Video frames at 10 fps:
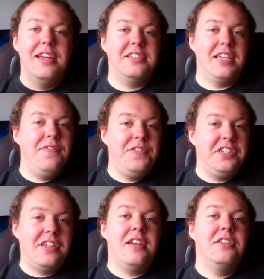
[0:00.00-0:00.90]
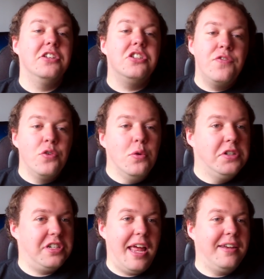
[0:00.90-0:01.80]
safety standards, food
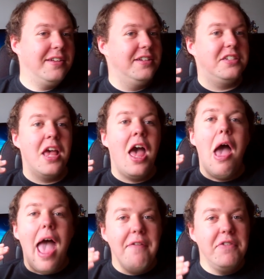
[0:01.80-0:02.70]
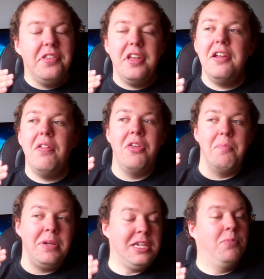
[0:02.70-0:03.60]
standards. Everything
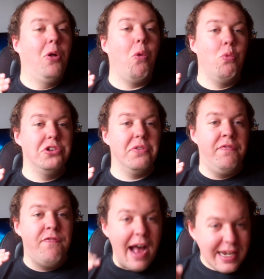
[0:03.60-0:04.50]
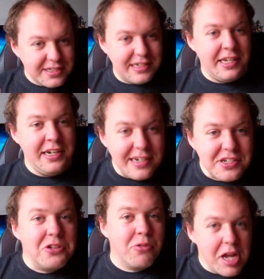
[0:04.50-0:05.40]
that people would vastly
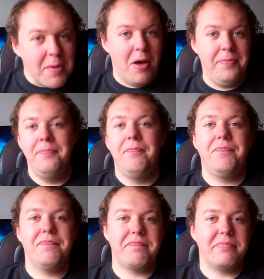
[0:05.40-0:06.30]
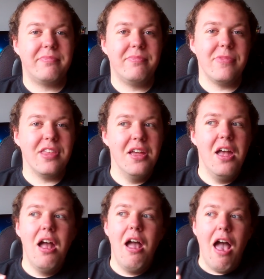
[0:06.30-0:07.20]
disagree on
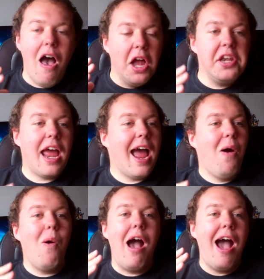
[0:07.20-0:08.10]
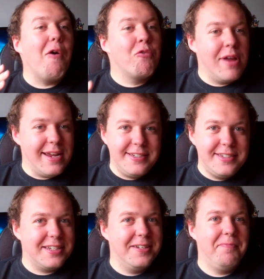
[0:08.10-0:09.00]
are now at
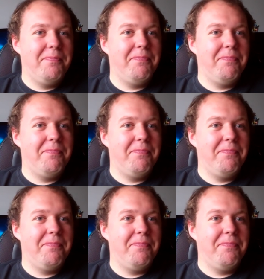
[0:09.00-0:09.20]
risk.